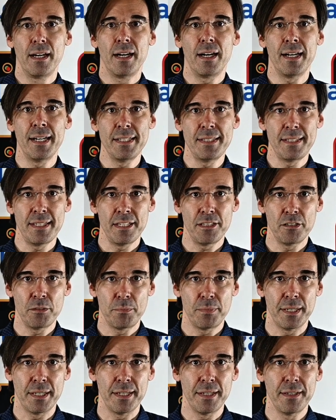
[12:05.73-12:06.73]
I say
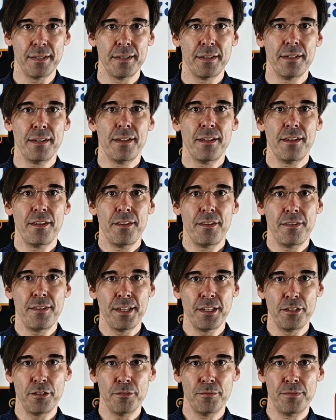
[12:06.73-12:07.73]
goodbye,
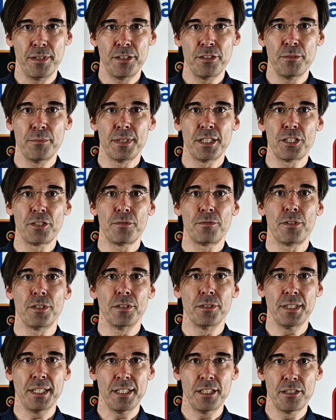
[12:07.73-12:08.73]
thank you very much for
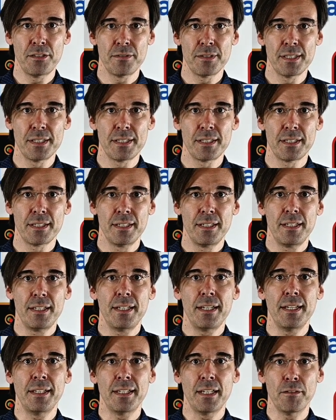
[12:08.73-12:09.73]
your interest,
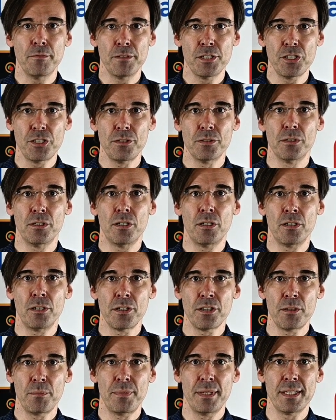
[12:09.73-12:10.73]
and I wish you all
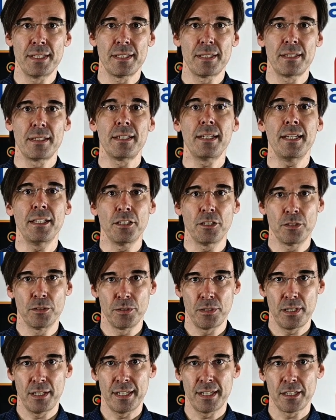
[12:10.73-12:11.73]
the best and
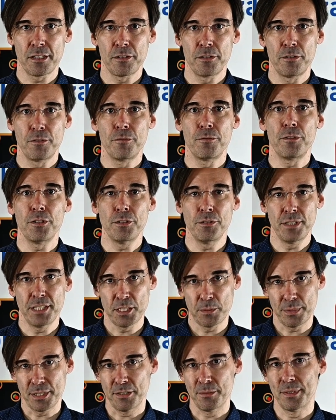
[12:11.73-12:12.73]
good luck for your
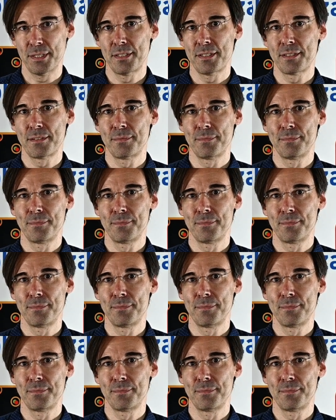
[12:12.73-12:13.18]
experiments.